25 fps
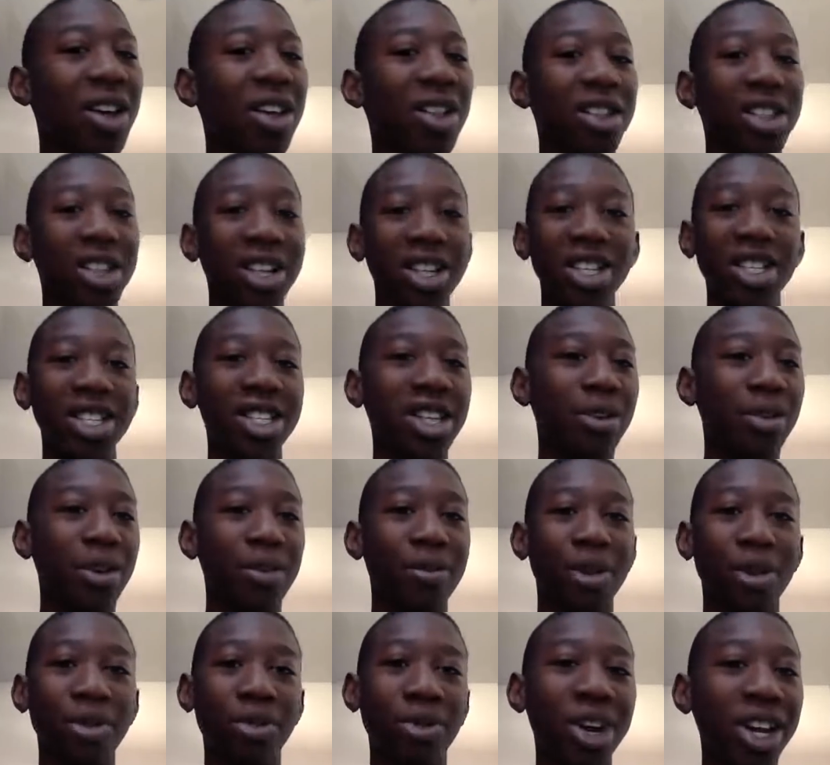Things that we've
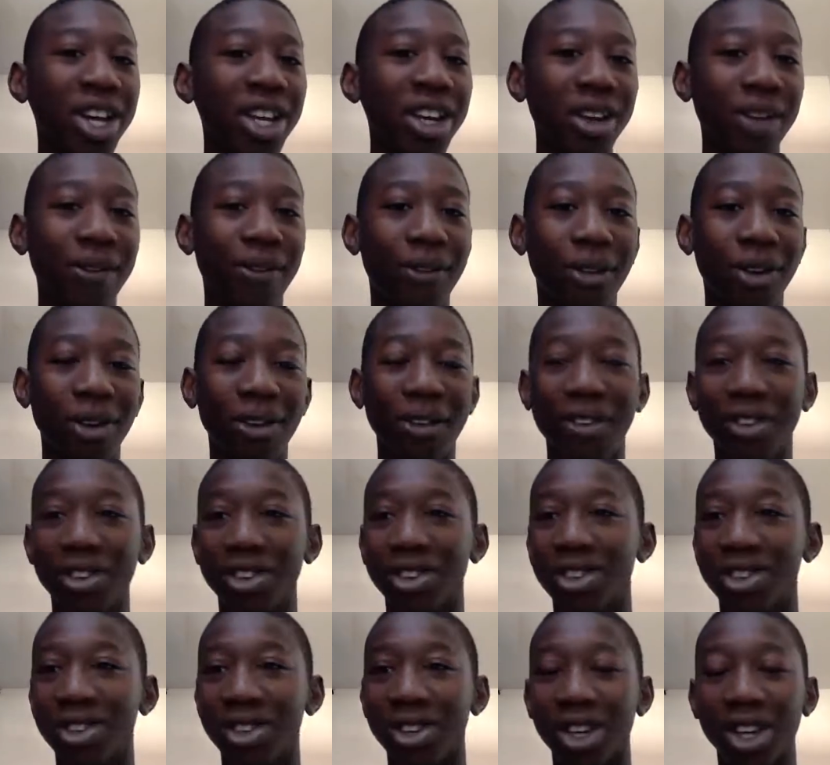been waiting
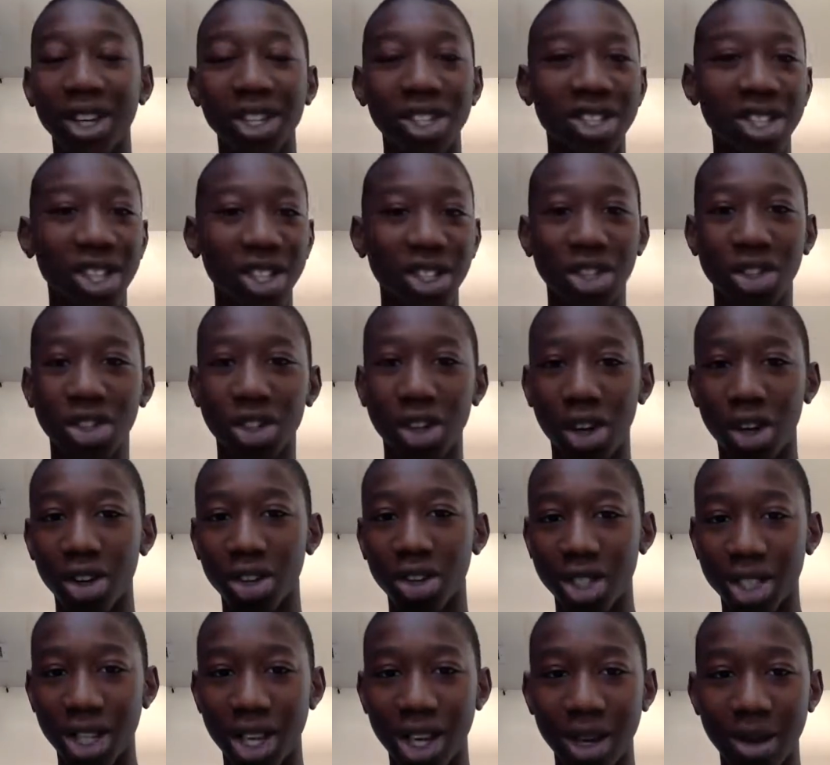for such a long
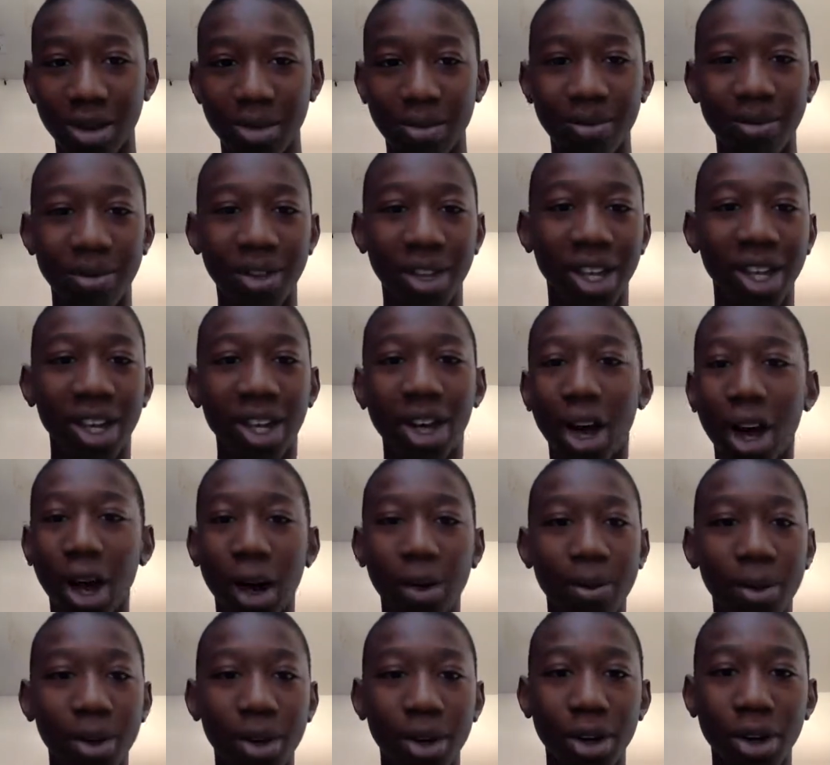time, like
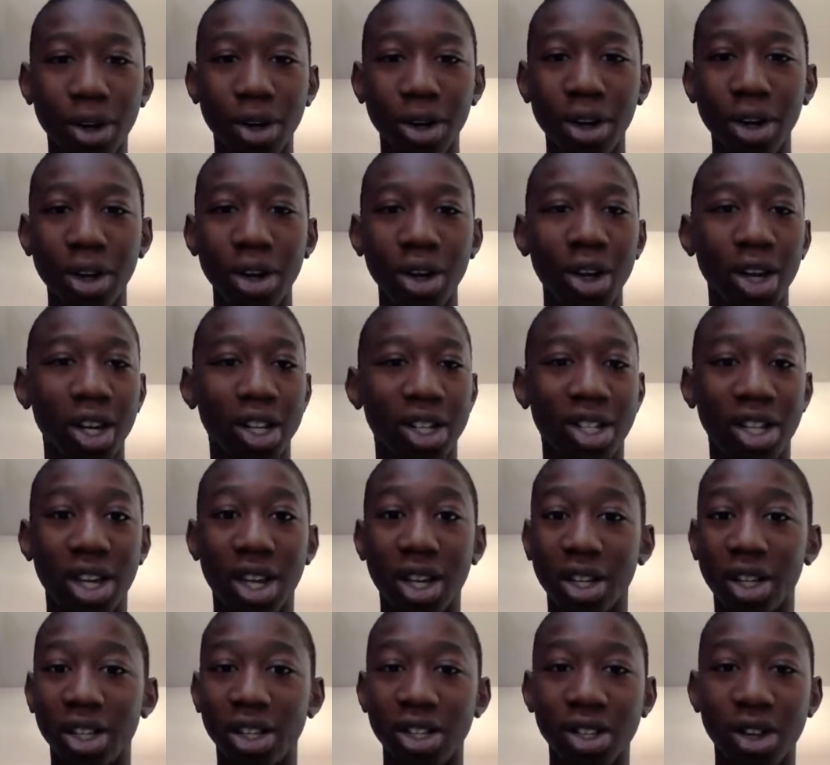copper,
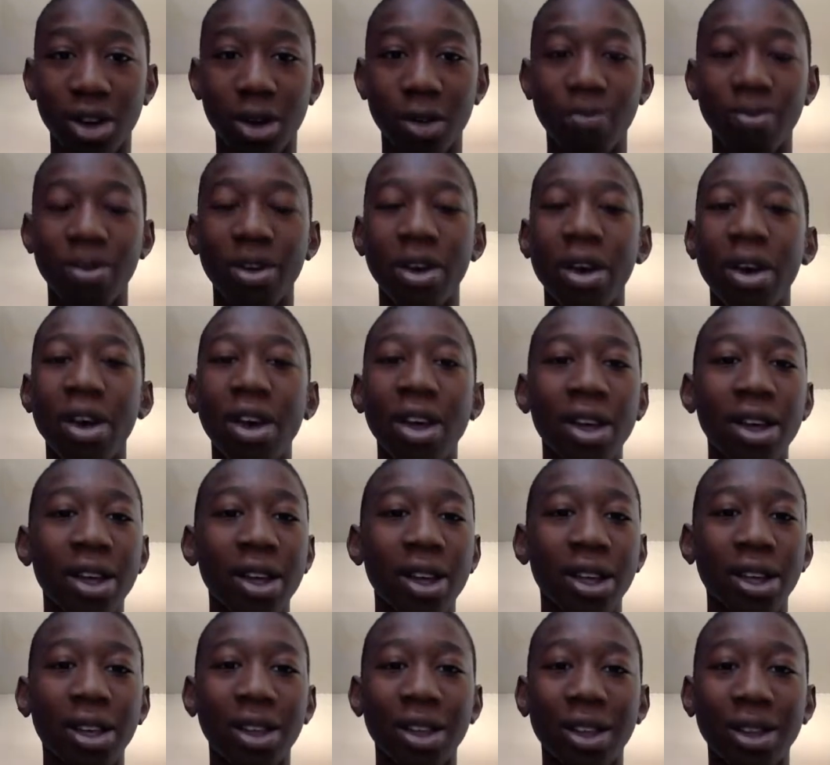telescope.
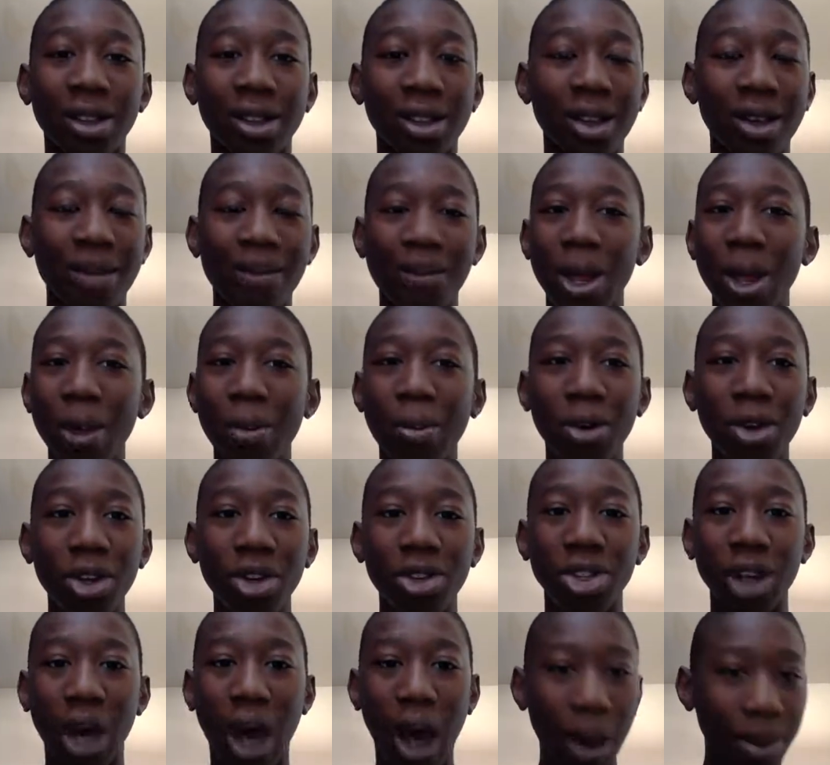People
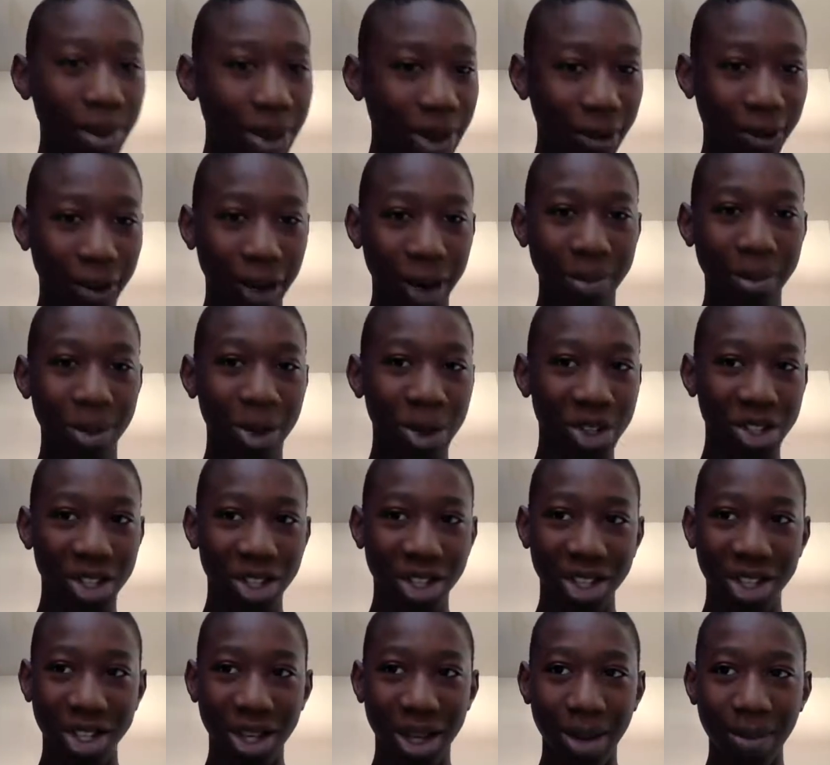use Optifine most of the
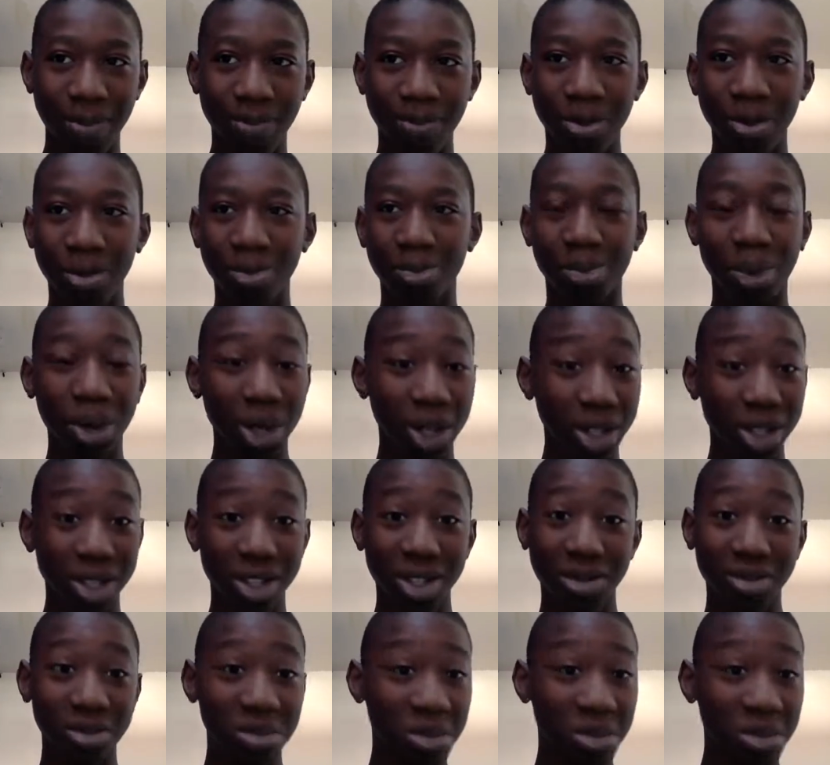time, but